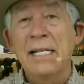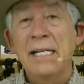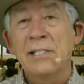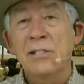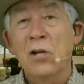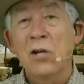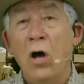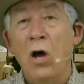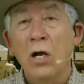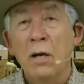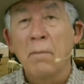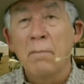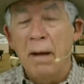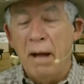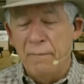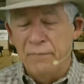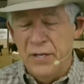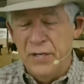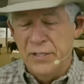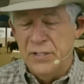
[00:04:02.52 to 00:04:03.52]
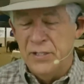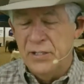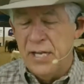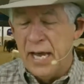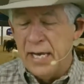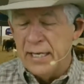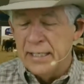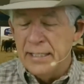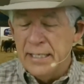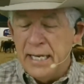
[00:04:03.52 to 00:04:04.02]
let's talk about this
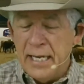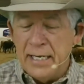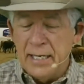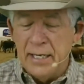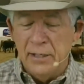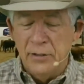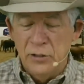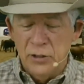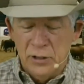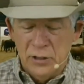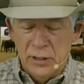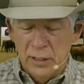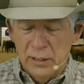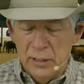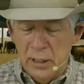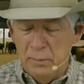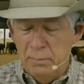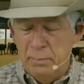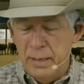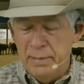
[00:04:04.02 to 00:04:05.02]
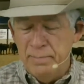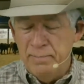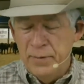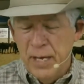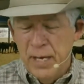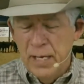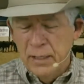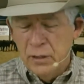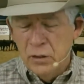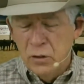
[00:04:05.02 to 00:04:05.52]
technique just a little bit.
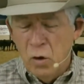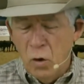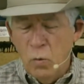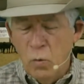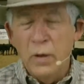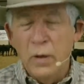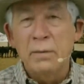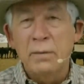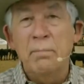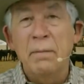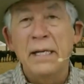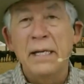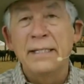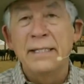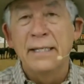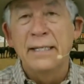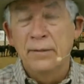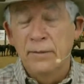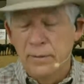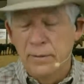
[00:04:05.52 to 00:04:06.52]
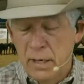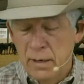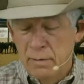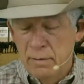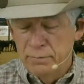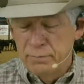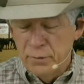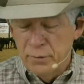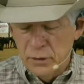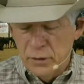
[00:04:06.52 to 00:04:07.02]
Go with me to
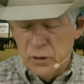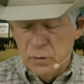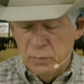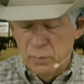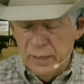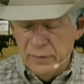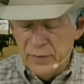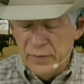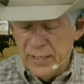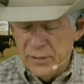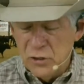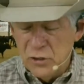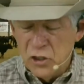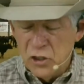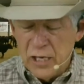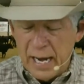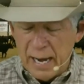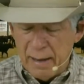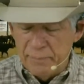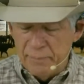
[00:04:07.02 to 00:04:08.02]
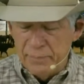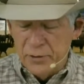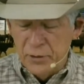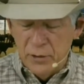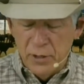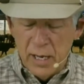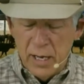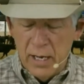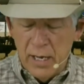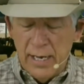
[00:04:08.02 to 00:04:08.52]
1 Corinthians
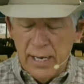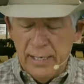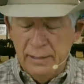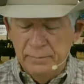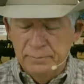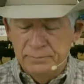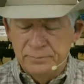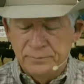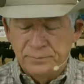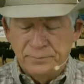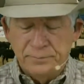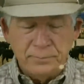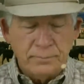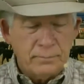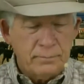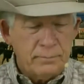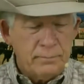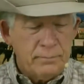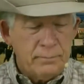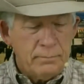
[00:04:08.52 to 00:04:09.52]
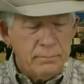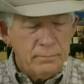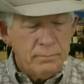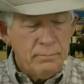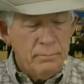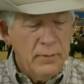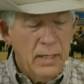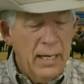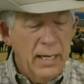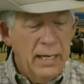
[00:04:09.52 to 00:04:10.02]
chapter 9
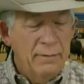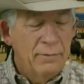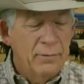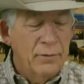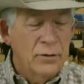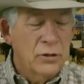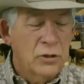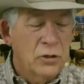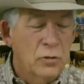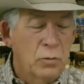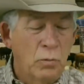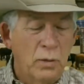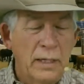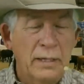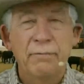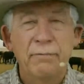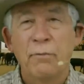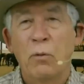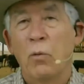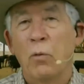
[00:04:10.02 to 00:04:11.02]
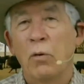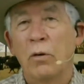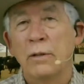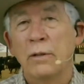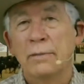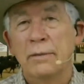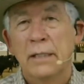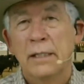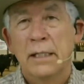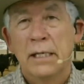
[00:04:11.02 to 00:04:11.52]
and verse 24.
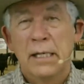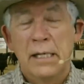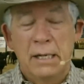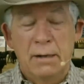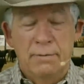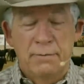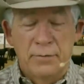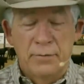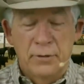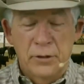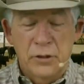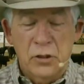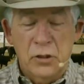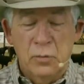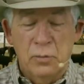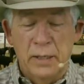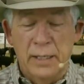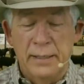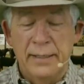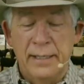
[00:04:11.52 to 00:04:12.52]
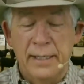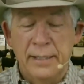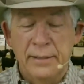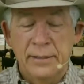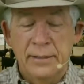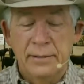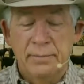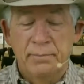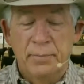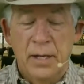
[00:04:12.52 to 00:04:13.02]
1
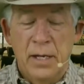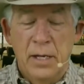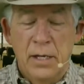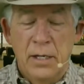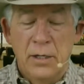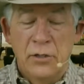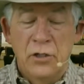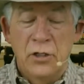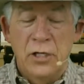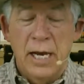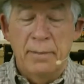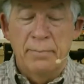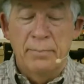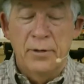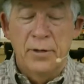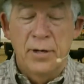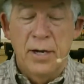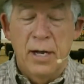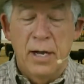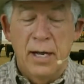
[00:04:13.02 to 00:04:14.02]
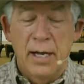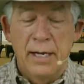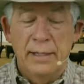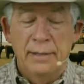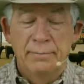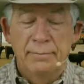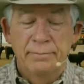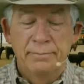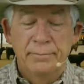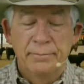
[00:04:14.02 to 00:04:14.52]
Corinthians chapter
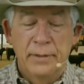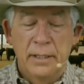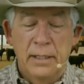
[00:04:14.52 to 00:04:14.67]
9